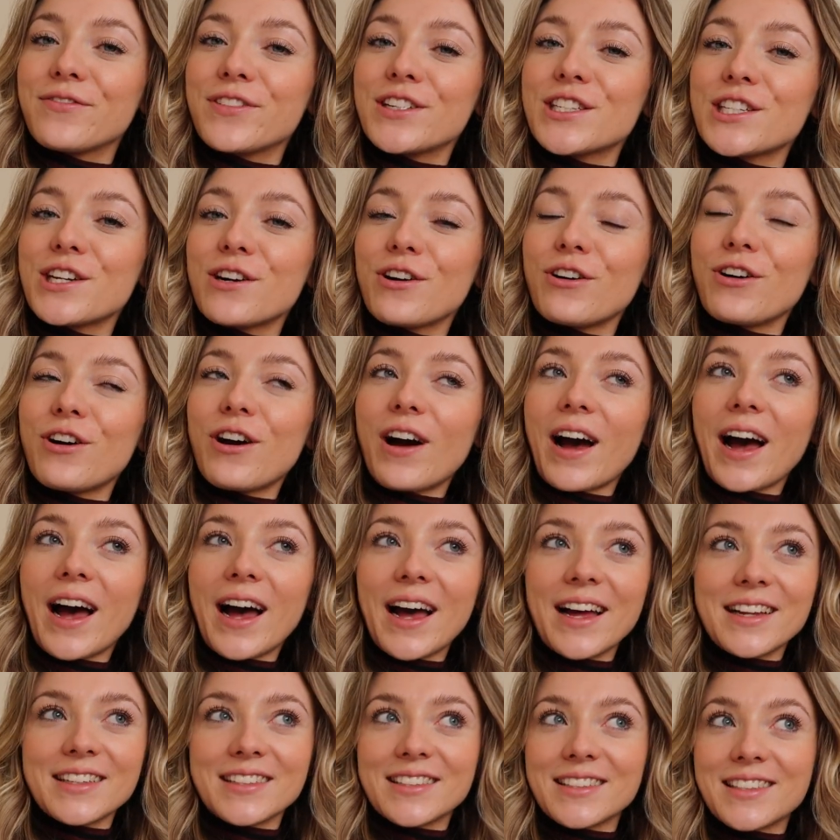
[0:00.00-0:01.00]
video
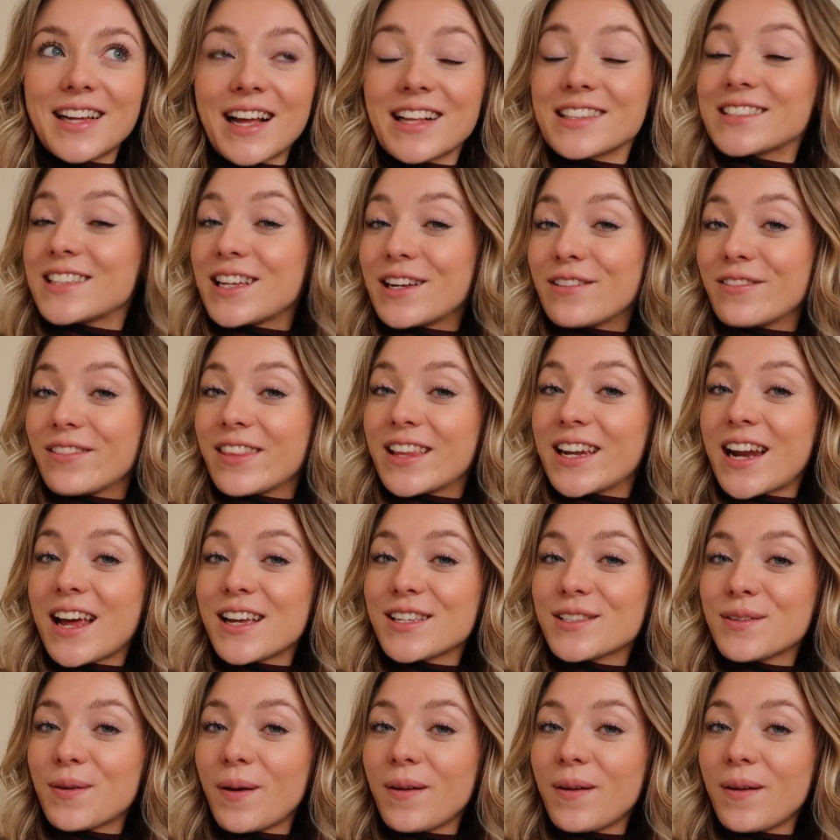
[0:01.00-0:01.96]
and I'll see you in the next